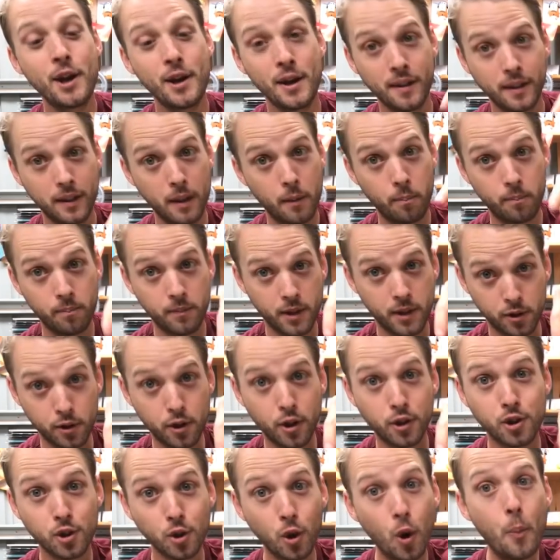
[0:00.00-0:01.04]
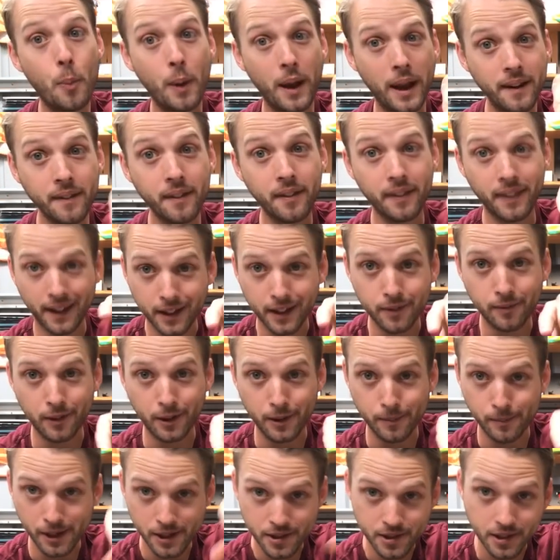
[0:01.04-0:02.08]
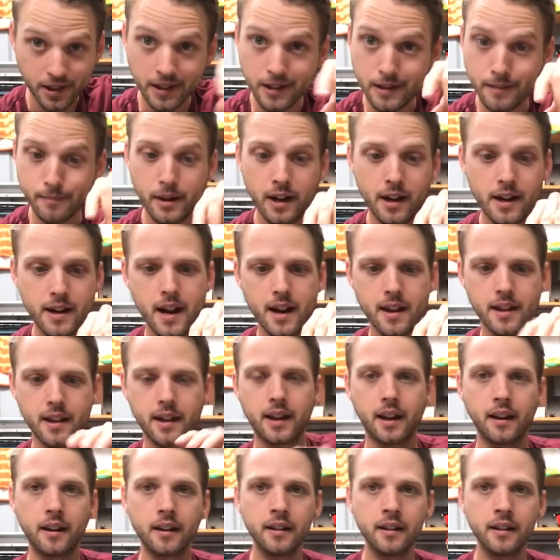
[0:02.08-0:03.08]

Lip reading: the tool bit. Thank you very much. Get your mind out of the gutter.